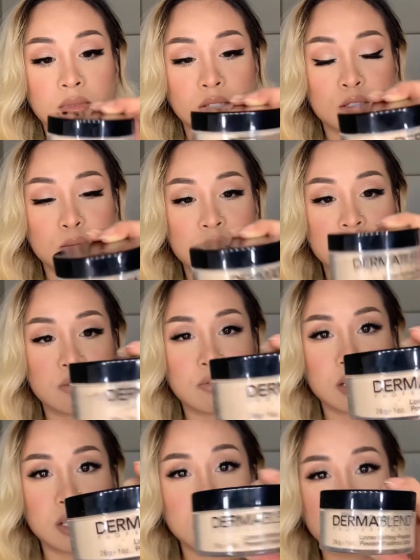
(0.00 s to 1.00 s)

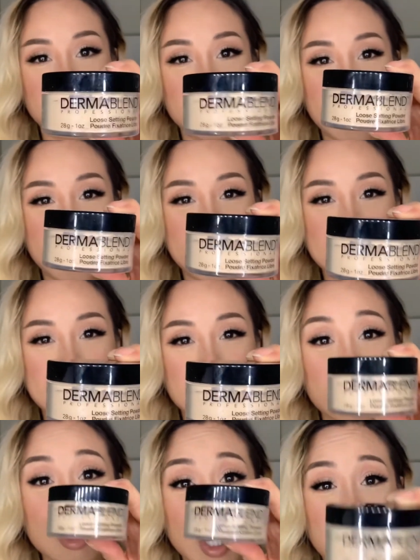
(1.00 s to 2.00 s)
specifically the one that has
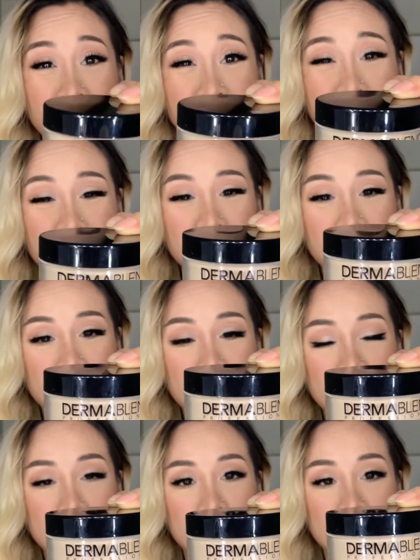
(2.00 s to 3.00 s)
color.
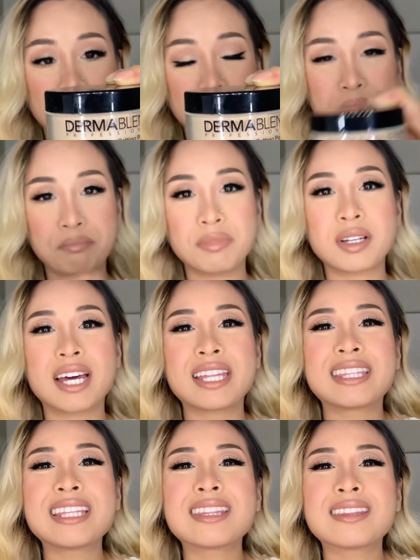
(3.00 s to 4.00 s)
I
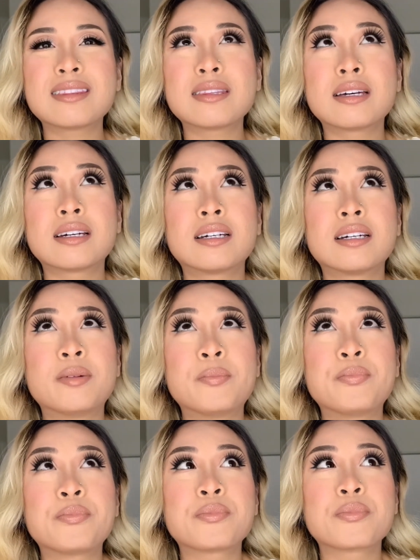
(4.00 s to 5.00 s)
think the
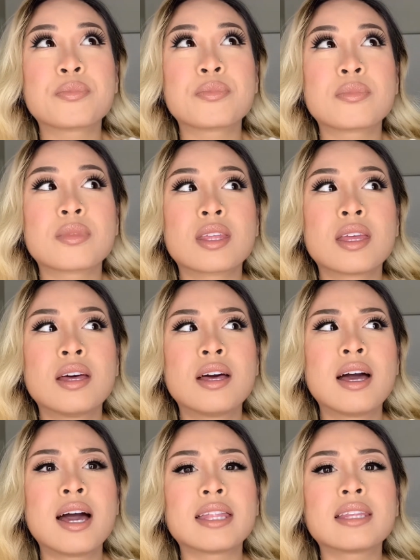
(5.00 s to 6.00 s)

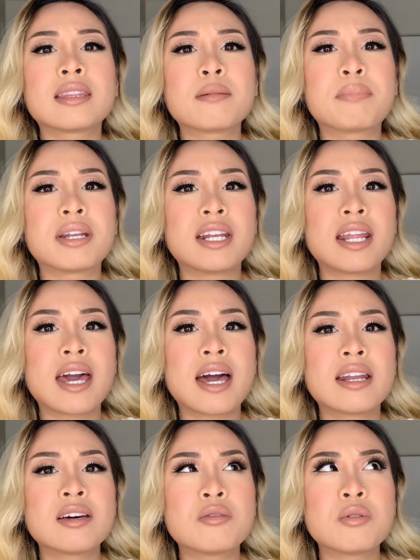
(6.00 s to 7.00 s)
I think the
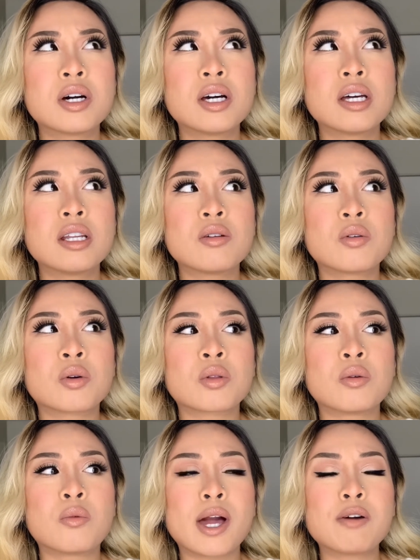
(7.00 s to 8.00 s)
banana one or the
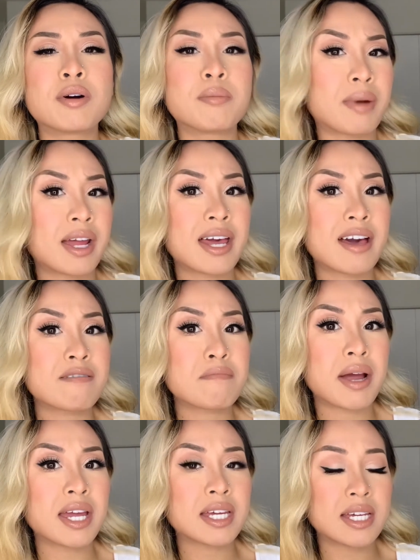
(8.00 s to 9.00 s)
white one might have
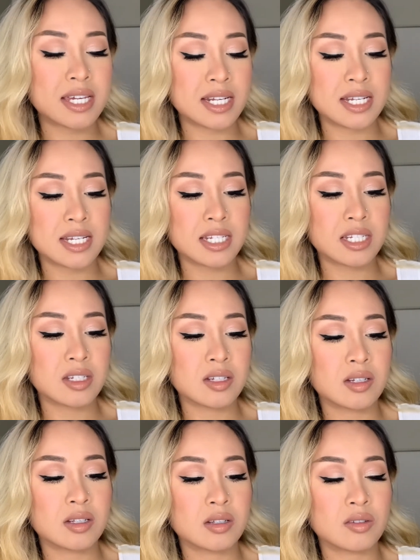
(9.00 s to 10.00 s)
mica in it.
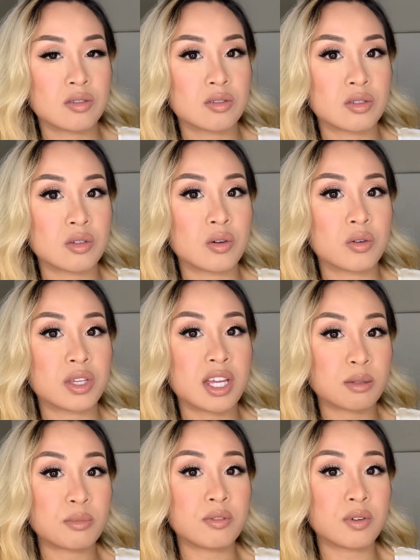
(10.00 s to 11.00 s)
So you have to
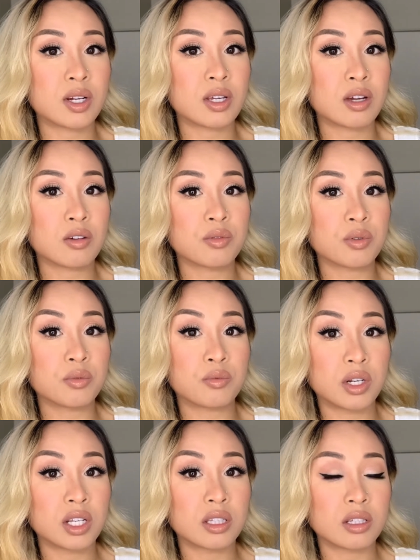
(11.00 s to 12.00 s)
be very careful when
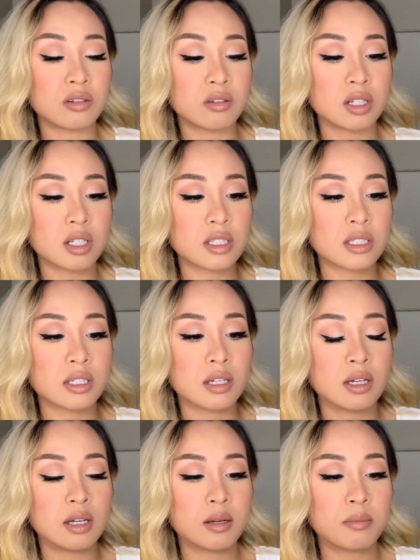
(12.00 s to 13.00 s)
reading the ingredients.
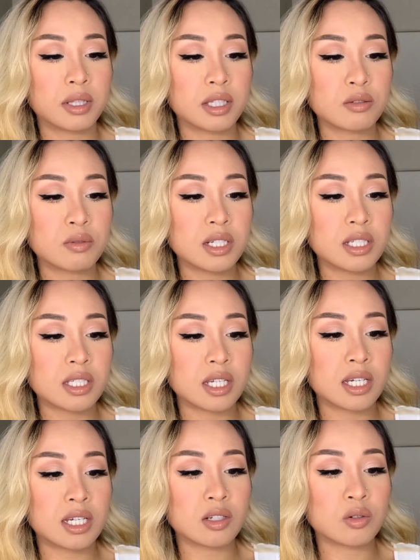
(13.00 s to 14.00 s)
But this one is
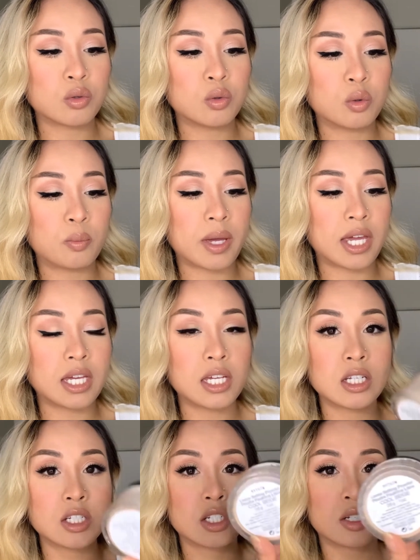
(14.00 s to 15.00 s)
in cool beige.